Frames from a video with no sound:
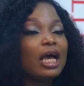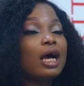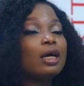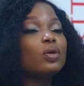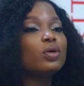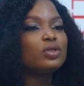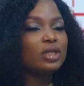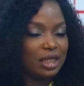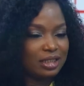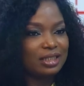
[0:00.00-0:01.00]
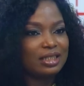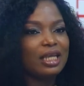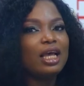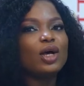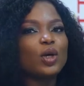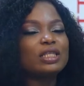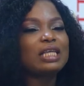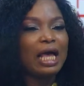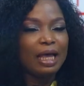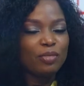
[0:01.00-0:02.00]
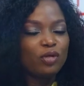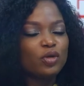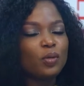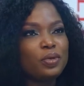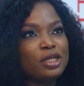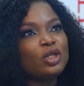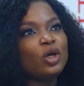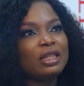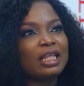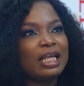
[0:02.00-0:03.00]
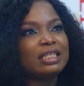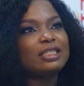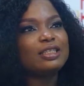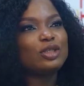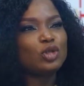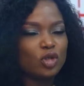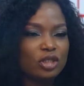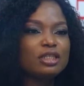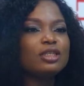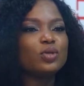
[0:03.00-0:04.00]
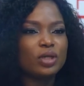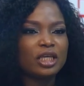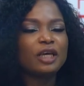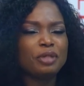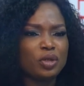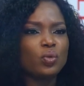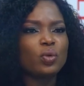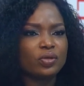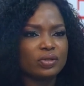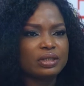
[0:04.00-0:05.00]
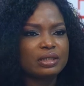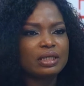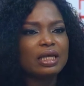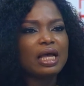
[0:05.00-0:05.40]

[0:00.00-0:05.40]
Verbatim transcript: I'm going to, yes. Because I'm of the opinion that you just need to hear me once